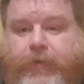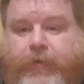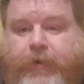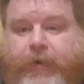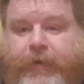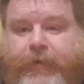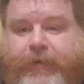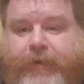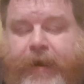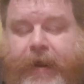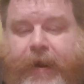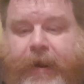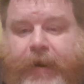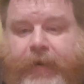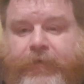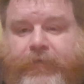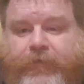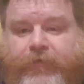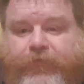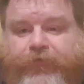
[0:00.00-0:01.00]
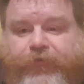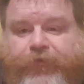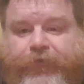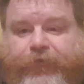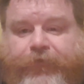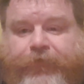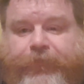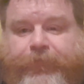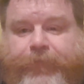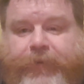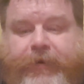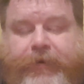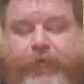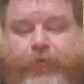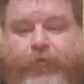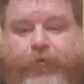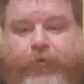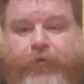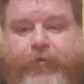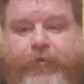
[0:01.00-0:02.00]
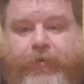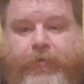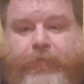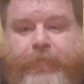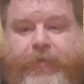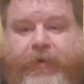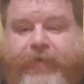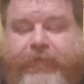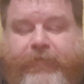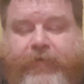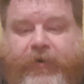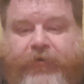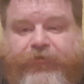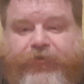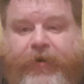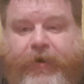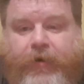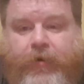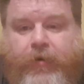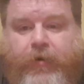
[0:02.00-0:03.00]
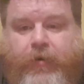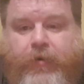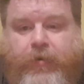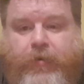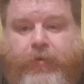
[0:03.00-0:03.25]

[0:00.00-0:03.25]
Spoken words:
it can't just be cured by fresh air.